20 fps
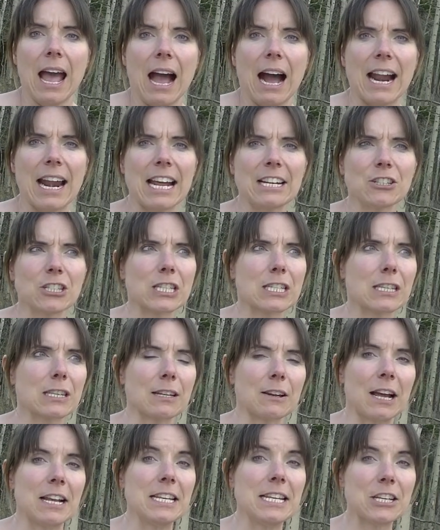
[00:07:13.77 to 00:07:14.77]
and I
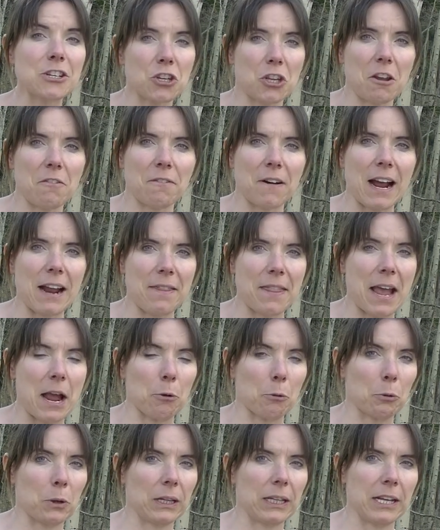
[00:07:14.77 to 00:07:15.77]
just initially find
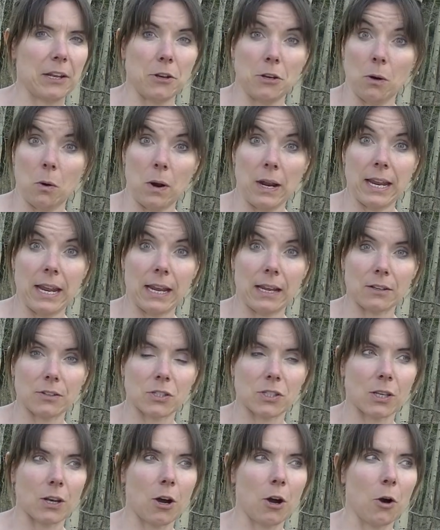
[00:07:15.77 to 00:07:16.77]
that really annoying.
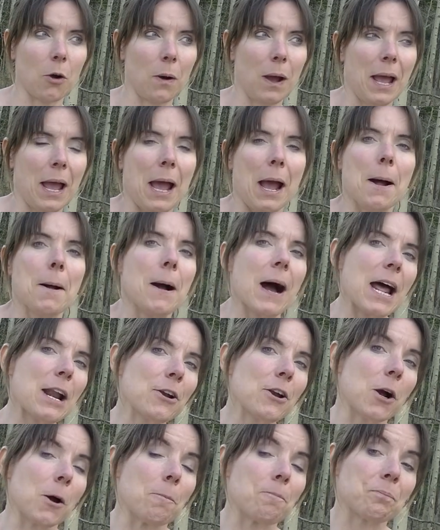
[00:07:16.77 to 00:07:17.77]
So I
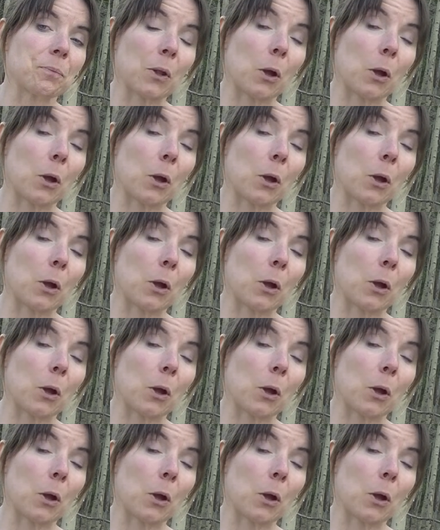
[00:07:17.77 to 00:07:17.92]
don't know.